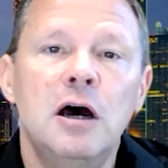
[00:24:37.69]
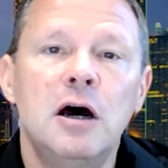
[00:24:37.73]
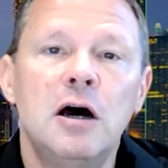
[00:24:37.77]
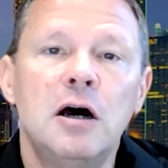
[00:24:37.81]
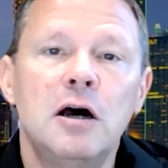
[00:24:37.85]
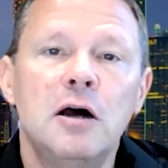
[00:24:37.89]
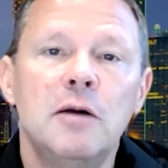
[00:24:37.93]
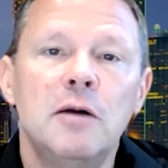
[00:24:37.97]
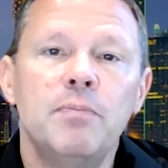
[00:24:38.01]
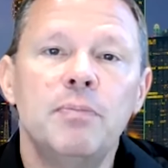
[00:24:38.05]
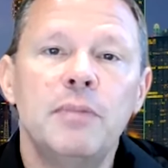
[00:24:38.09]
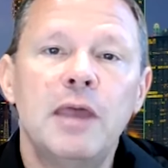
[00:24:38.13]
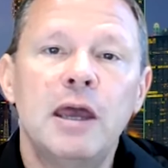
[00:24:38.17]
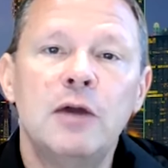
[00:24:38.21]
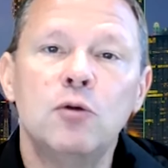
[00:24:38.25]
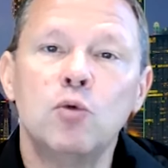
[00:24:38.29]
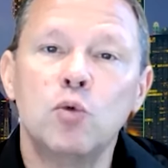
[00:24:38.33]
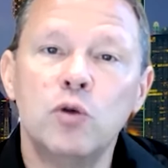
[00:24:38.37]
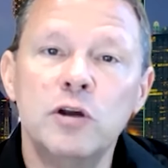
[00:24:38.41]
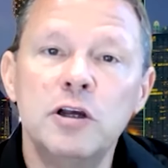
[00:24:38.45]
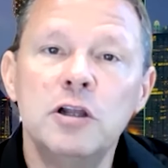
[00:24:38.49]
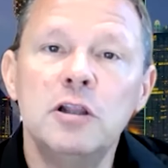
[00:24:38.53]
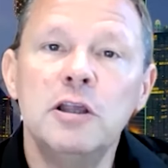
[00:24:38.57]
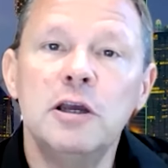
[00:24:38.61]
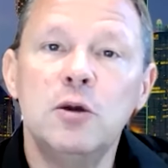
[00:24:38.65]
and
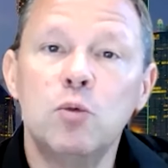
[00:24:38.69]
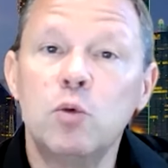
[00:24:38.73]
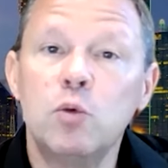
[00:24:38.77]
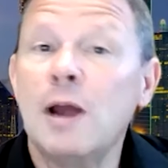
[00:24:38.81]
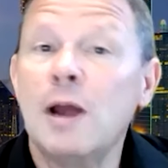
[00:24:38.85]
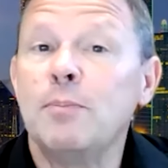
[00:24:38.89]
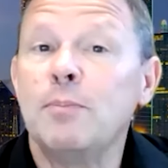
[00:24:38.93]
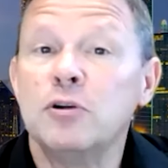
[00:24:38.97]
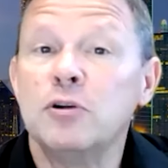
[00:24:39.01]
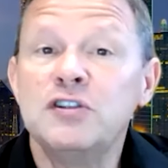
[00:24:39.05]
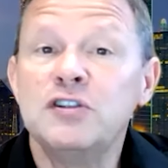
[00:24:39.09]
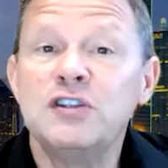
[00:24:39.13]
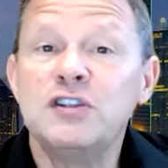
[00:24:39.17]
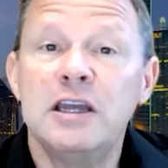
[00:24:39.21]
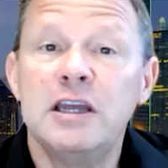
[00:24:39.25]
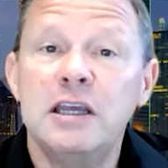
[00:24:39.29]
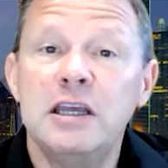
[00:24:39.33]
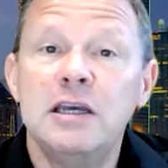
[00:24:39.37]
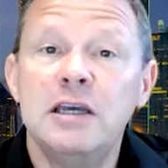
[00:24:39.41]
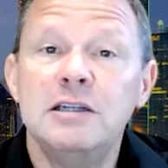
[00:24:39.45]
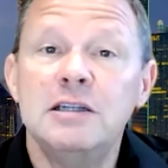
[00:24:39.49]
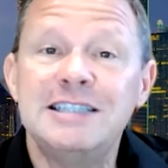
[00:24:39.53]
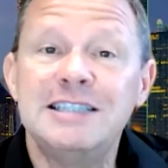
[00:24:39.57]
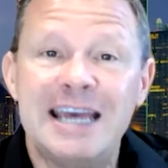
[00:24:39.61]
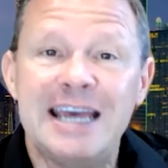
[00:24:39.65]
really
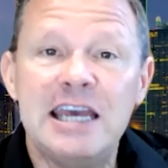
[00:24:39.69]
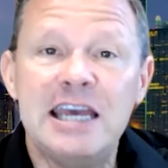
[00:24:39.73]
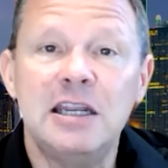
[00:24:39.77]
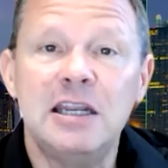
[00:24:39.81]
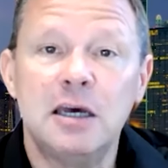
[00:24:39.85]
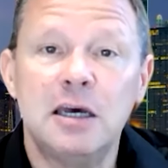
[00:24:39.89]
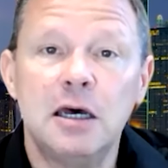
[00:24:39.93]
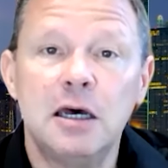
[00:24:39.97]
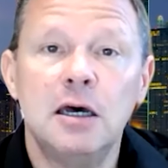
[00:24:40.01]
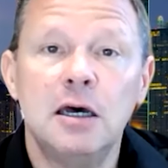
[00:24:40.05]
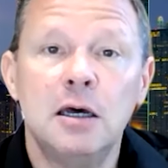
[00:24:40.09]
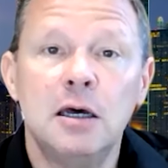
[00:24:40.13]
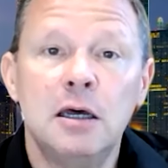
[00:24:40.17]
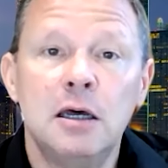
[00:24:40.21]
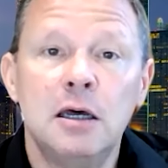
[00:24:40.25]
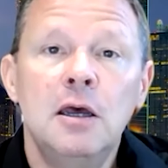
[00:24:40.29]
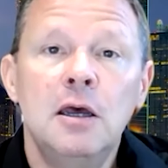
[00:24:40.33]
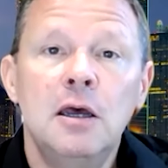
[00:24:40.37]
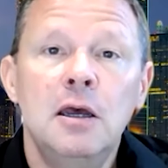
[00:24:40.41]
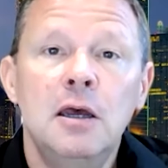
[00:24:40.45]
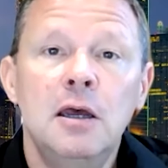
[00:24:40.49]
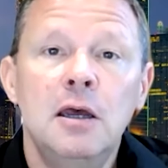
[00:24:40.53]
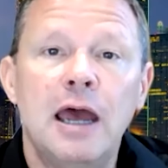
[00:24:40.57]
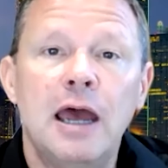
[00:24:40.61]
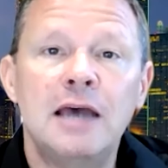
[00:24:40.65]
representing data
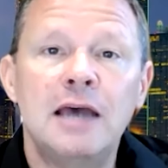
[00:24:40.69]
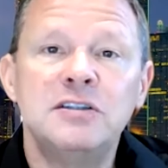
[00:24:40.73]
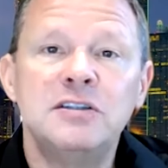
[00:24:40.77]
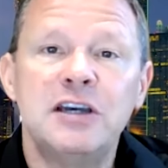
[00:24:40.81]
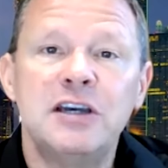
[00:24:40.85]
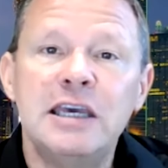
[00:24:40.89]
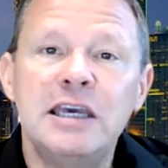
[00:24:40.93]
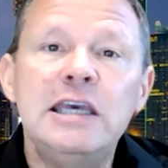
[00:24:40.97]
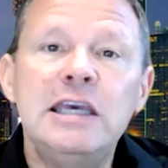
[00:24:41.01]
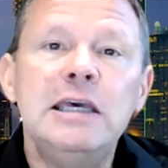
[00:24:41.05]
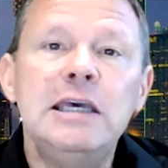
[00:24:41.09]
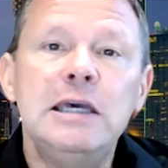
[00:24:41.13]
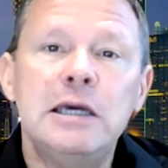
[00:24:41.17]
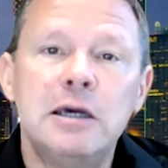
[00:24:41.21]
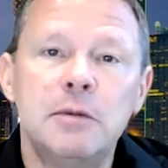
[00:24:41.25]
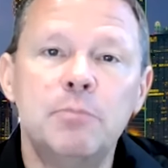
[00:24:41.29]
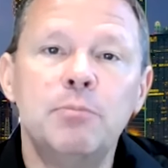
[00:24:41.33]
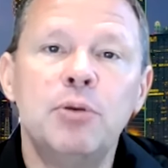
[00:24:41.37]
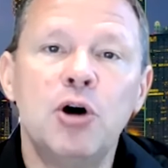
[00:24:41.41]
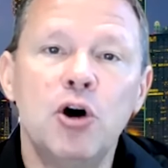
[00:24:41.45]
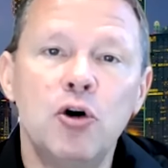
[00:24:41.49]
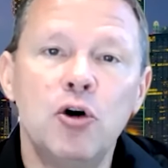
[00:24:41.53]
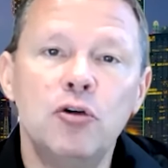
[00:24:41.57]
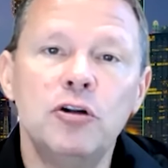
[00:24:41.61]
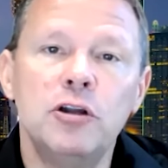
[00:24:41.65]
as a key
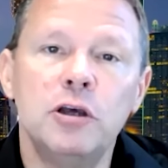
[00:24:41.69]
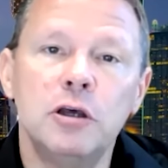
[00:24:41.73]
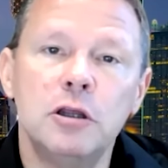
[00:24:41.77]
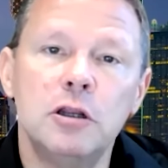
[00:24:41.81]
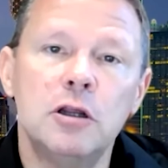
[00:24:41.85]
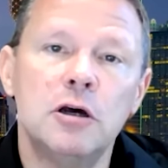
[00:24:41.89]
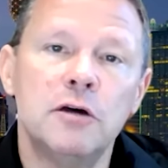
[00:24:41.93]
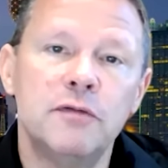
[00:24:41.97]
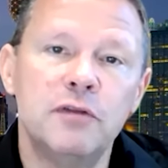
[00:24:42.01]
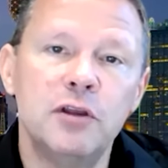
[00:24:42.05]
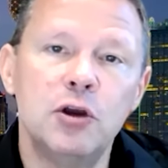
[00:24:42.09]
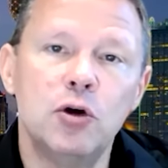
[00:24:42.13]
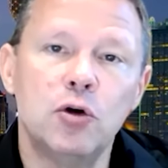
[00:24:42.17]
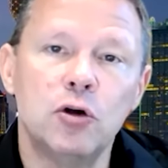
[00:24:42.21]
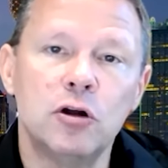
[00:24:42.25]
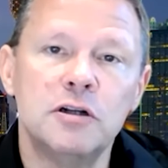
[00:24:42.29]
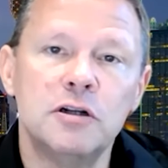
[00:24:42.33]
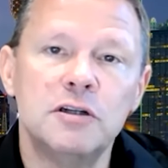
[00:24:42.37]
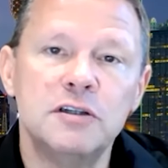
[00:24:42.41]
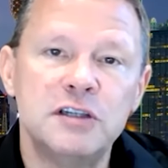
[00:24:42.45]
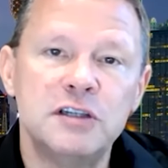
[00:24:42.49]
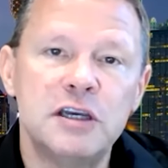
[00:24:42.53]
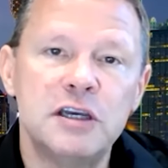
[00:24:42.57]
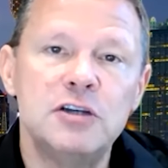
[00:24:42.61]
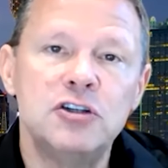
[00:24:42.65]
component of the
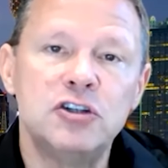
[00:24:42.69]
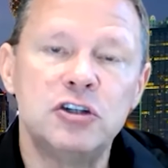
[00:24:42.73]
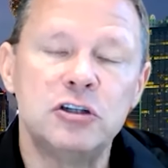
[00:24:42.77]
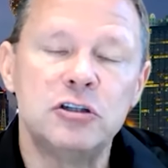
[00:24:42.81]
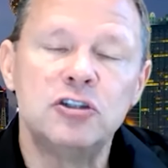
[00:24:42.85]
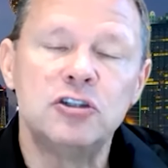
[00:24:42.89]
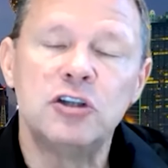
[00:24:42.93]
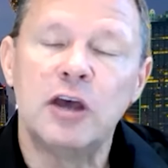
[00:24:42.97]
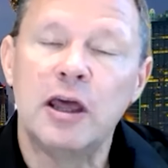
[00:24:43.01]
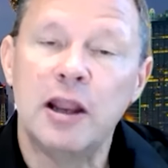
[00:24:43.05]
organizations.